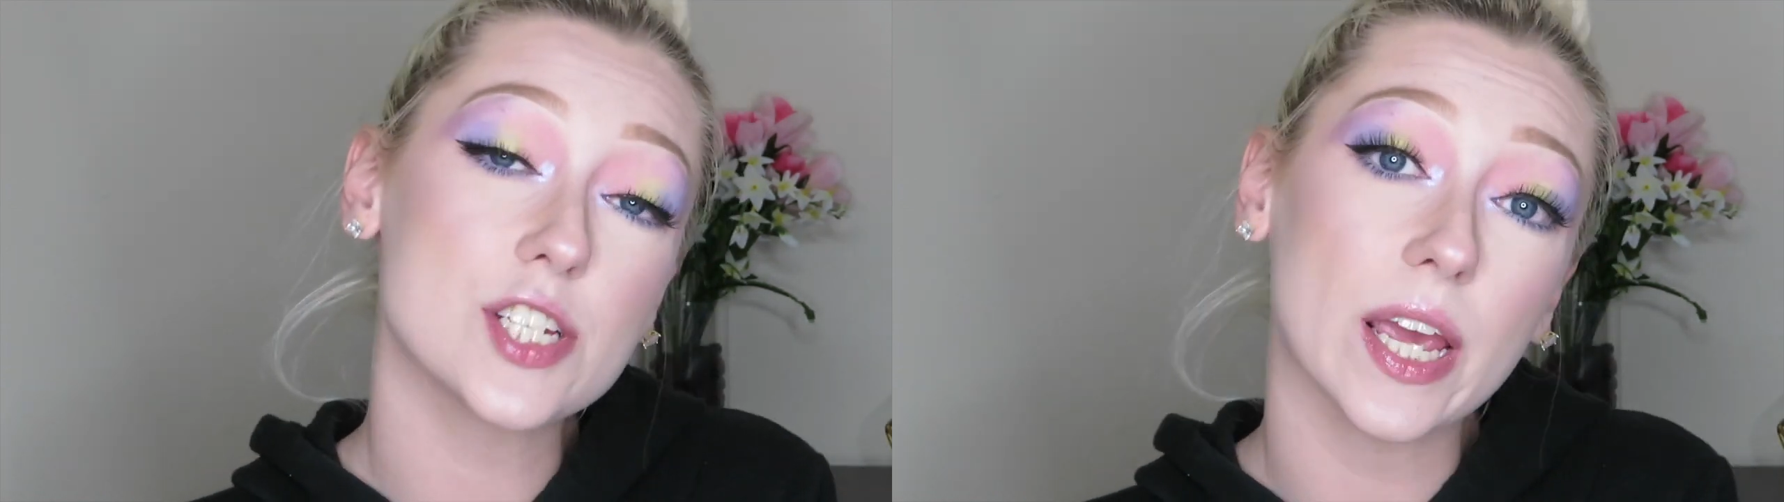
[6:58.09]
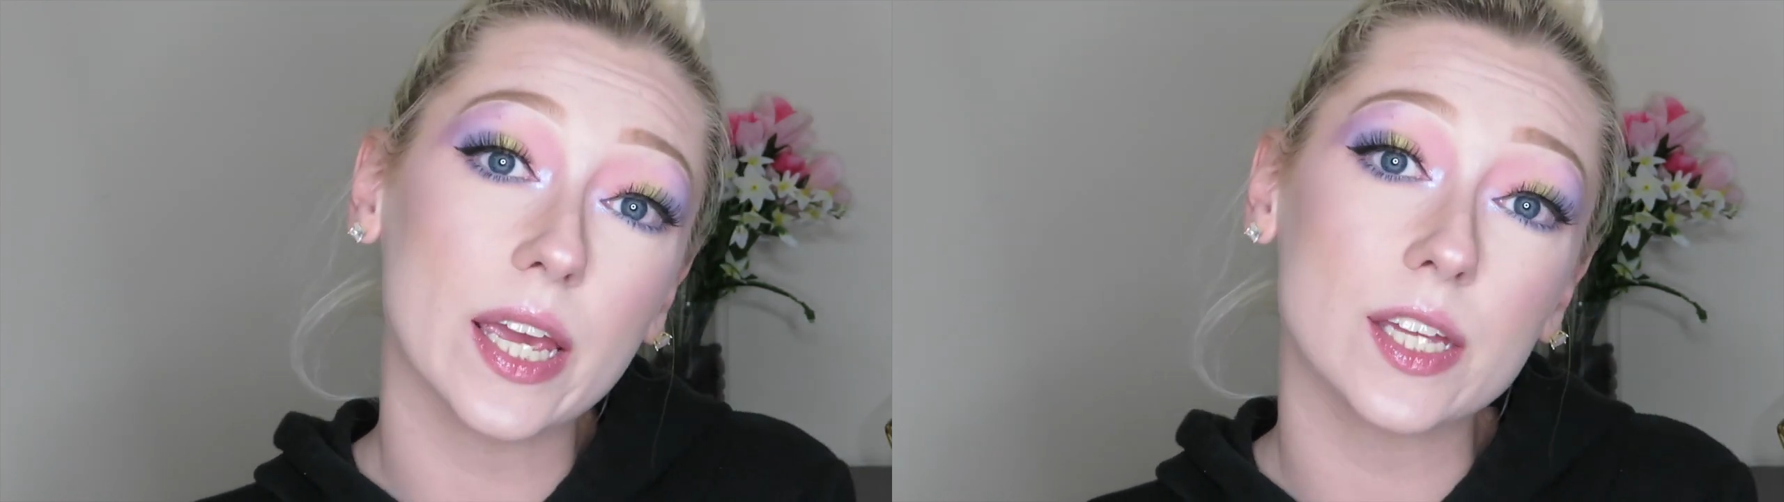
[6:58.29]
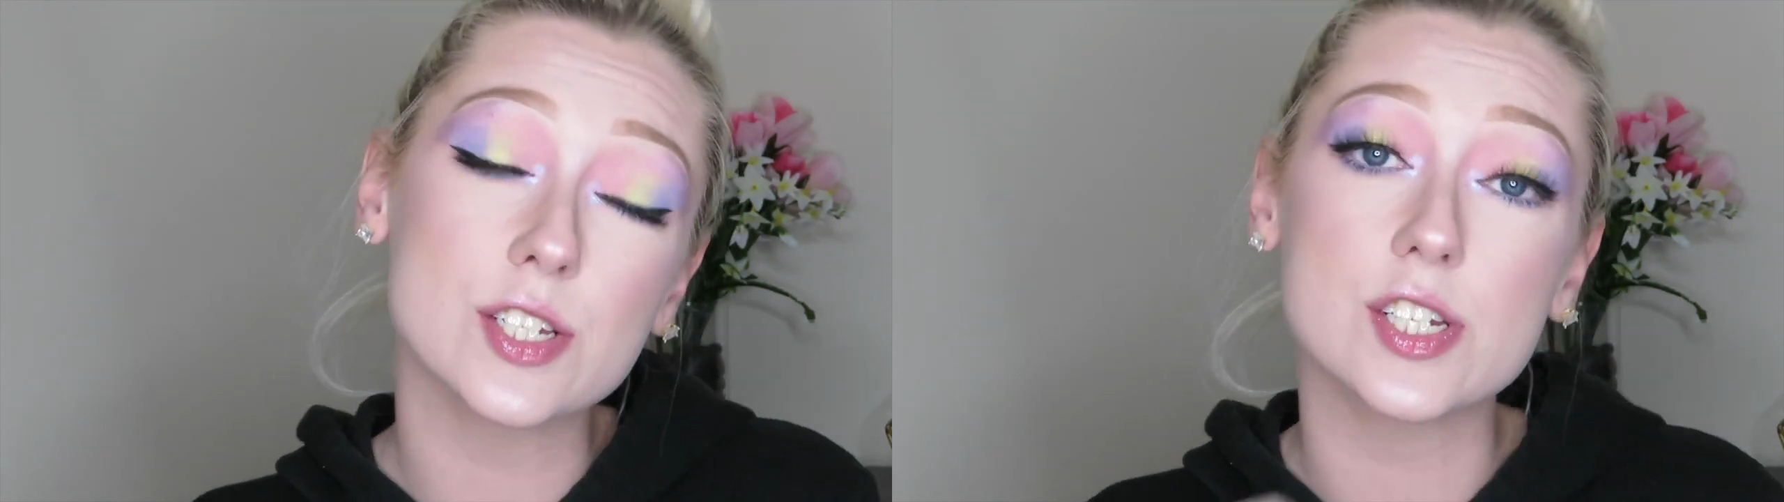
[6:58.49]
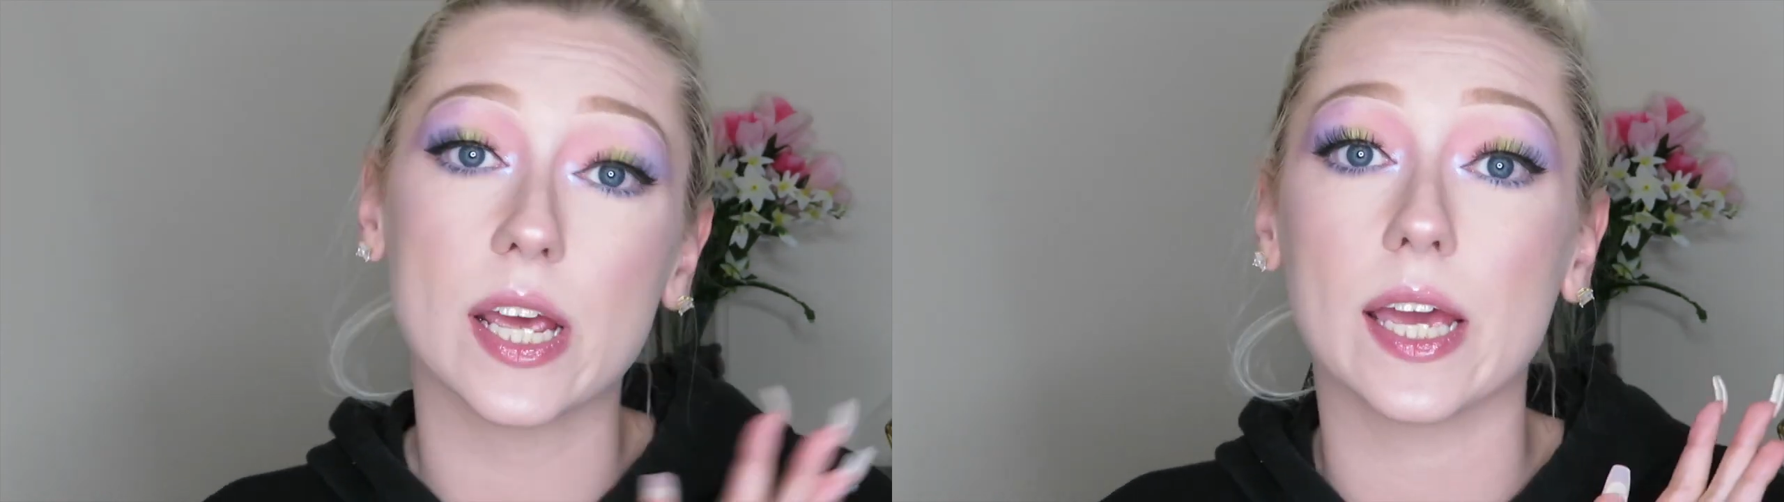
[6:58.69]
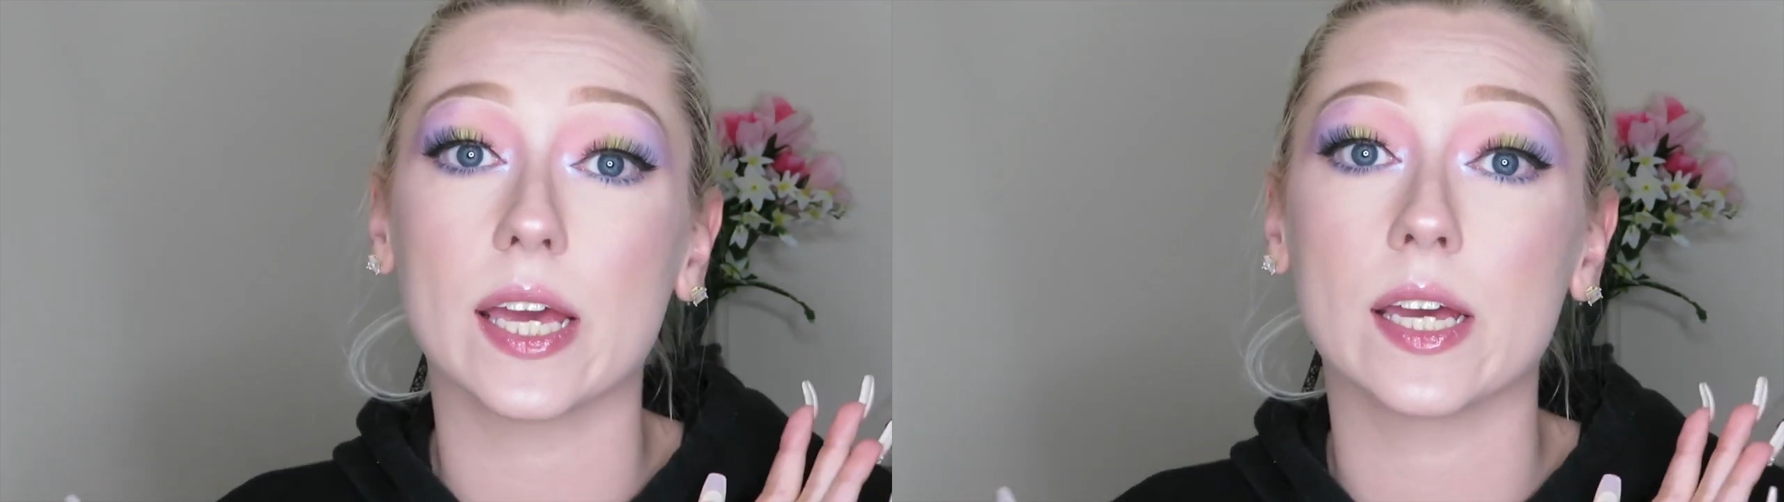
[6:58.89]
changed
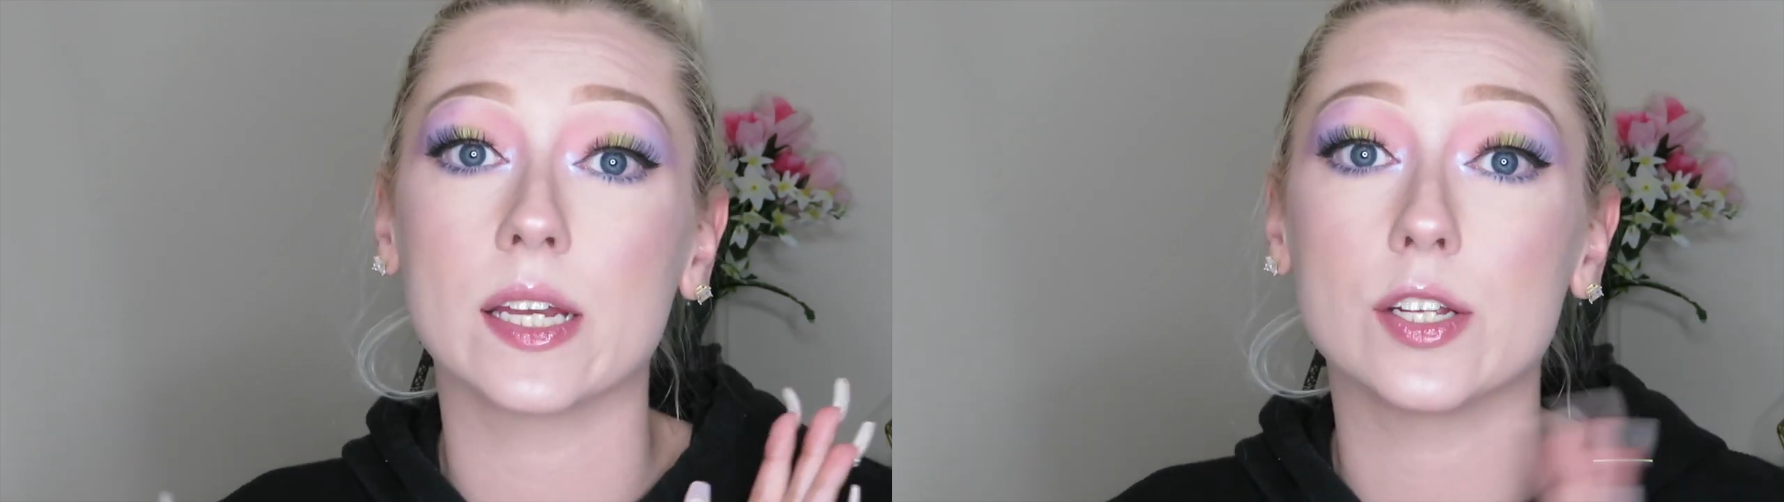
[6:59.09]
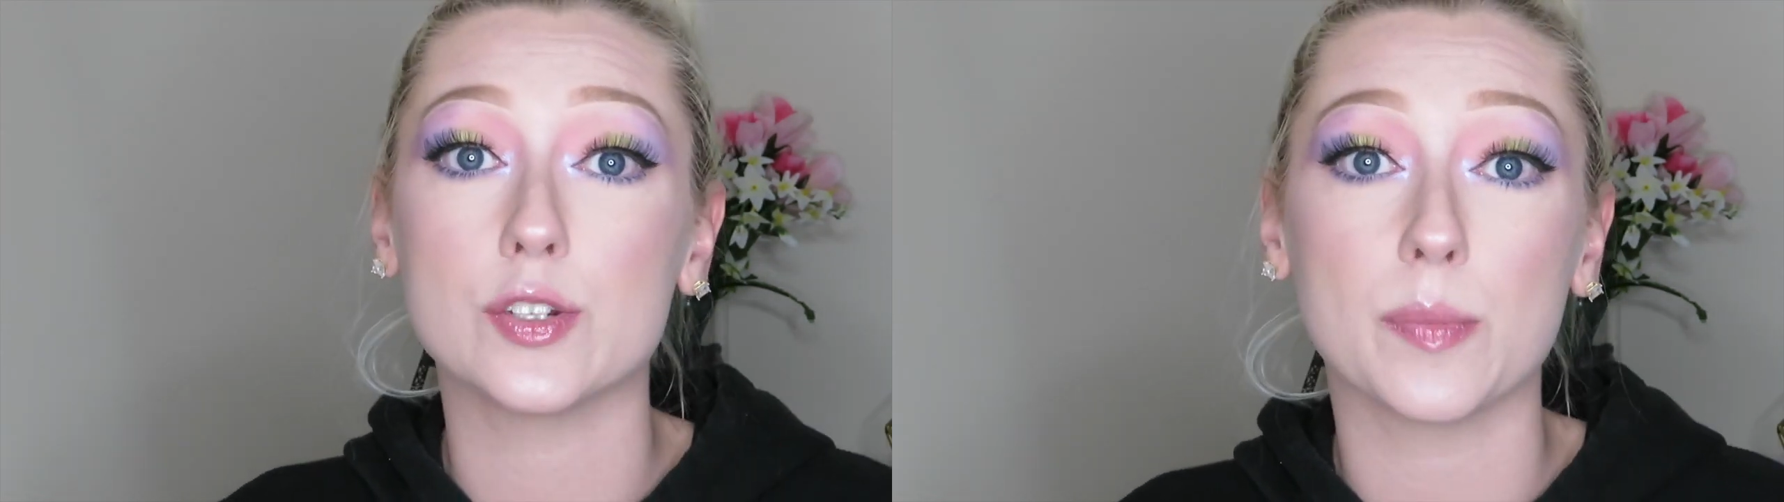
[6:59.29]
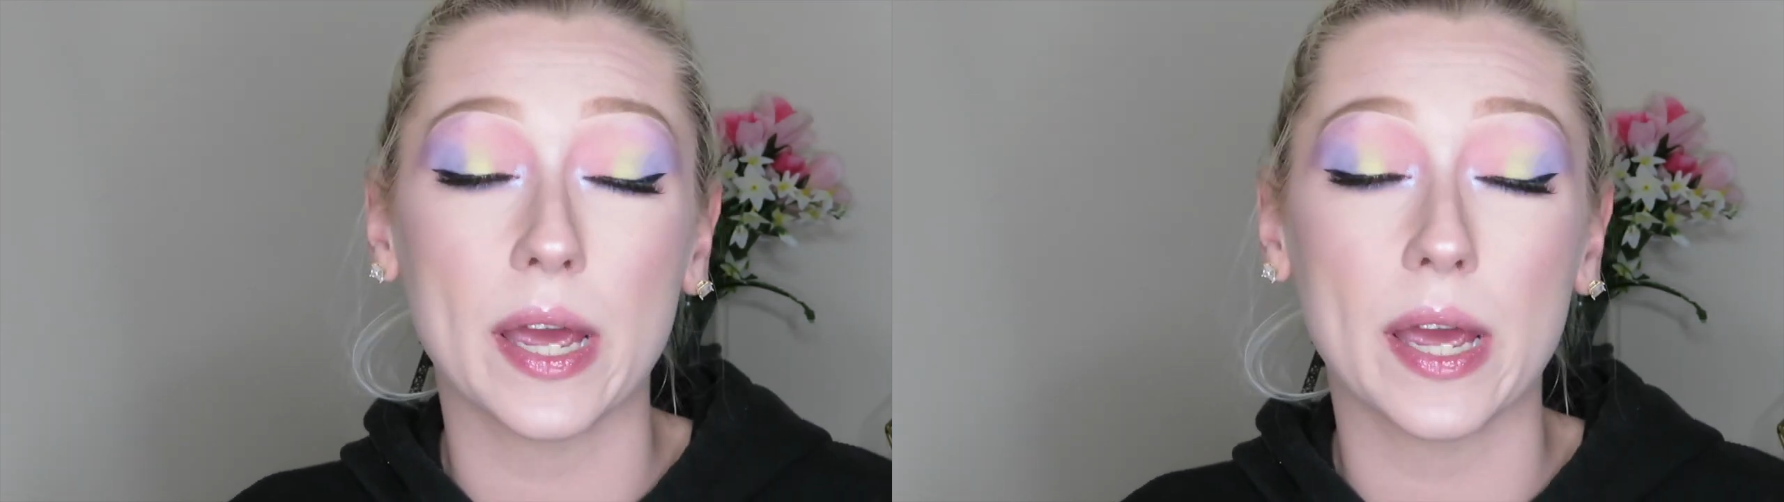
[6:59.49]
and do